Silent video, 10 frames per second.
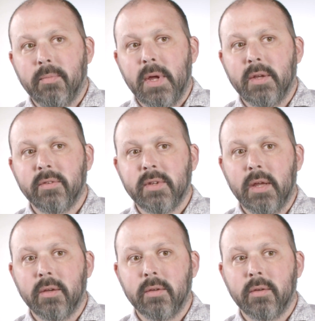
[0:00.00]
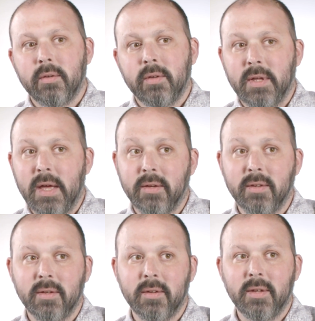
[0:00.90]
I had a scan again
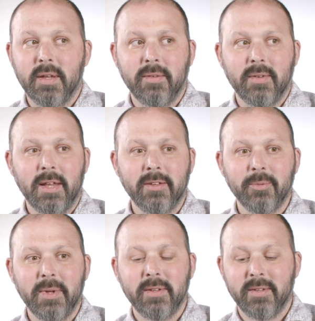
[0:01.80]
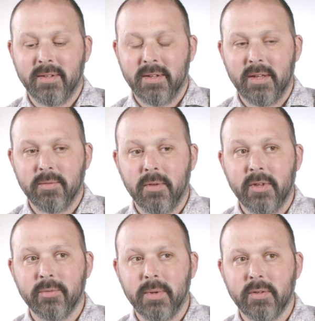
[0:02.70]
this week,
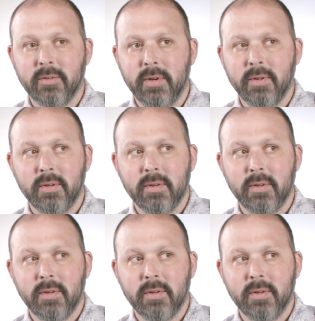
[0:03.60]
sorry.